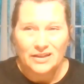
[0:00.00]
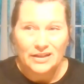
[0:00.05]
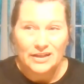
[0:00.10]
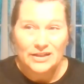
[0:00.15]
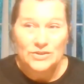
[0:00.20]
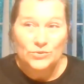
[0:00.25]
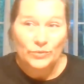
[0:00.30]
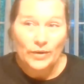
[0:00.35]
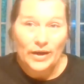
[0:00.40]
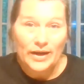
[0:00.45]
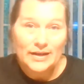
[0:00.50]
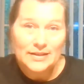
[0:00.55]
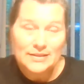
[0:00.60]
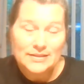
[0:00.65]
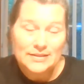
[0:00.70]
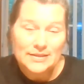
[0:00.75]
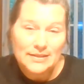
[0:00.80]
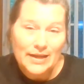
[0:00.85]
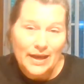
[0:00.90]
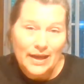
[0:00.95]
It's raining
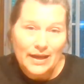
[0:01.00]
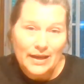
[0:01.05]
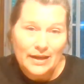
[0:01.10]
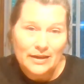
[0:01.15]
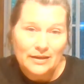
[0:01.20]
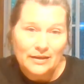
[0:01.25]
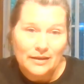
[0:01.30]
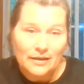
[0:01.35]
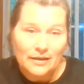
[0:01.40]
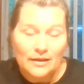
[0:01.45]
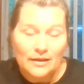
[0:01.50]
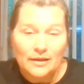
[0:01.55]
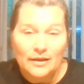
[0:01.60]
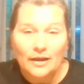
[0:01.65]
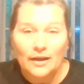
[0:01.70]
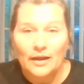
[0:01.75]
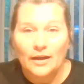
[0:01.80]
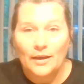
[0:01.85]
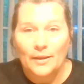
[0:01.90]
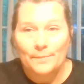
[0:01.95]
today,
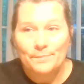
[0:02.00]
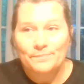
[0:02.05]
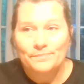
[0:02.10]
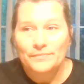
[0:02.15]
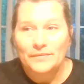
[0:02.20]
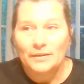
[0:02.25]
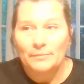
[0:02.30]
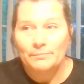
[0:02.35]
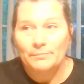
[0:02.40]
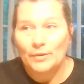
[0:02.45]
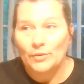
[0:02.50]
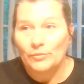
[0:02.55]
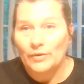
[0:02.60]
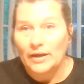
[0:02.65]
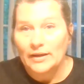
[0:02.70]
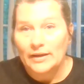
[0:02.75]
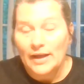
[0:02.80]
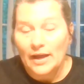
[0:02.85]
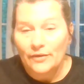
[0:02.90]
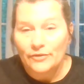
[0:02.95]
but
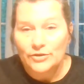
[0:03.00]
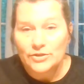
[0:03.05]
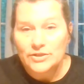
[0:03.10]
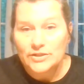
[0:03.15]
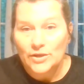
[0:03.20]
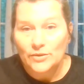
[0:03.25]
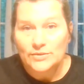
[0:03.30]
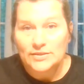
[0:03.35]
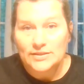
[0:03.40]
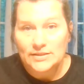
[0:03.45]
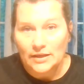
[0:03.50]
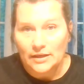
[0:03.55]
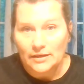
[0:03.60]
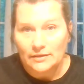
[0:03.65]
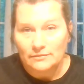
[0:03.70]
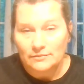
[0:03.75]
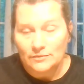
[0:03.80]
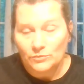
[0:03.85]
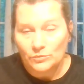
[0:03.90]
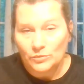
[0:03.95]
right now there's no
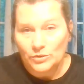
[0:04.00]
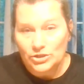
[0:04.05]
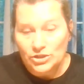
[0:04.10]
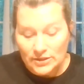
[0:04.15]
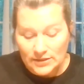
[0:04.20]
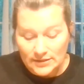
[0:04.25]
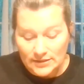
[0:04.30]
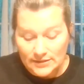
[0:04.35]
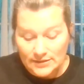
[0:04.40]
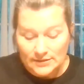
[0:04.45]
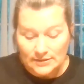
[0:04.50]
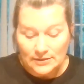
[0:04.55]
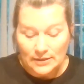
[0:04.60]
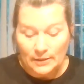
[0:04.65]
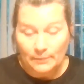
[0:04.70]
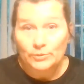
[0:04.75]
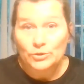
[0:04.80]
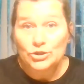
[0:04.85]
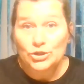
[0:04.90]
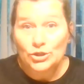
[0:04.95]
sun, which is
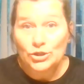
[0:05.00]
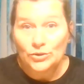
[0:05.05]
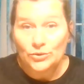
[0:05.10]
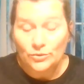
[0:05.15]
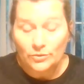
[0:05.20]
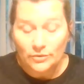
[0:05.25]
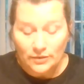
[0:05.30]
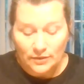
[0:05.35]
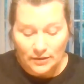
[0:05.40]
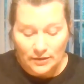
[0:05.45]
number 2.